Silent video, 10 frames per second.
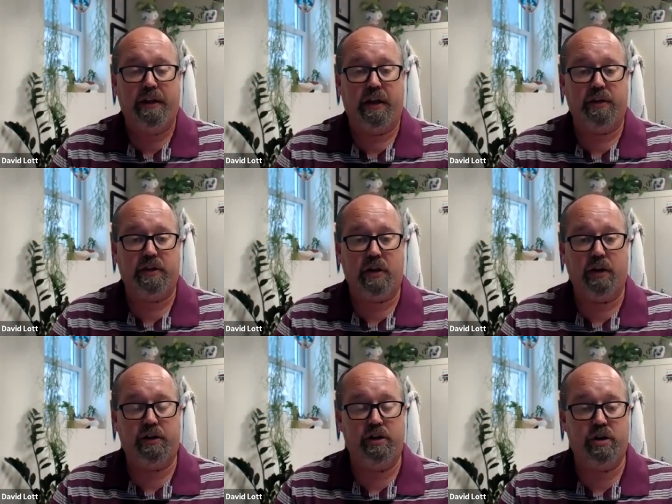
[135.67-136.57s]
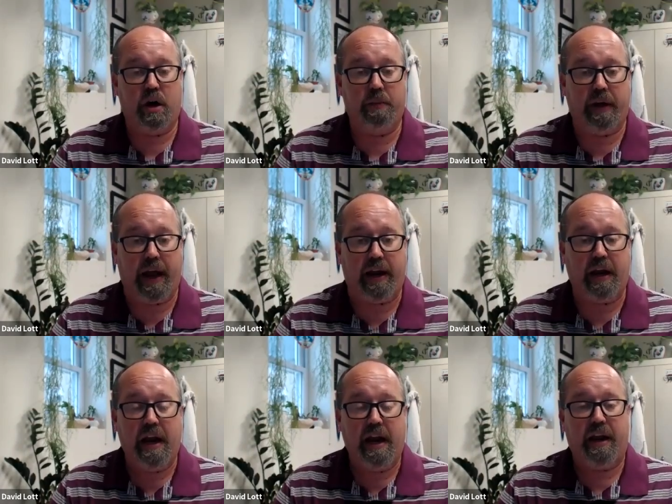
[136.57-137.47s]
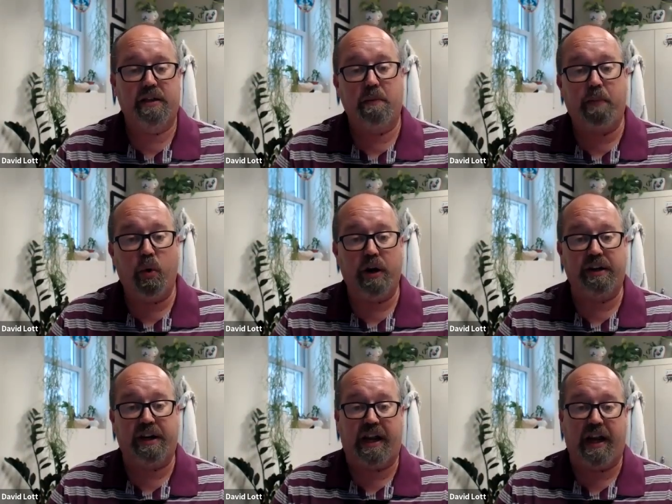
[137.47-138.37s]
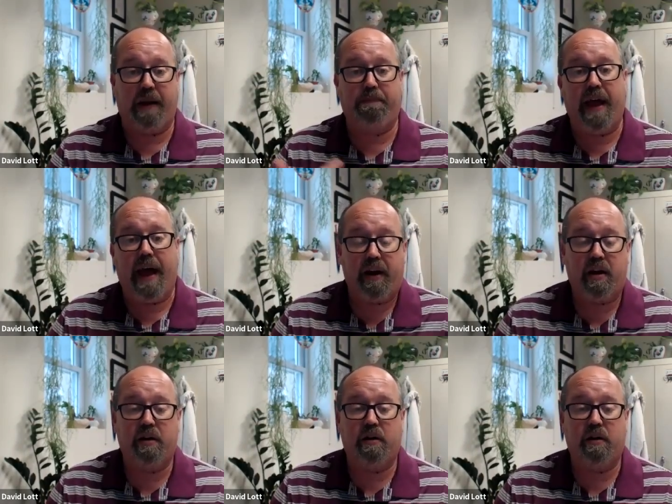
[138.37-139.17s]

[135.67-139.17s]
They'll start to germinate, and it's important to keep that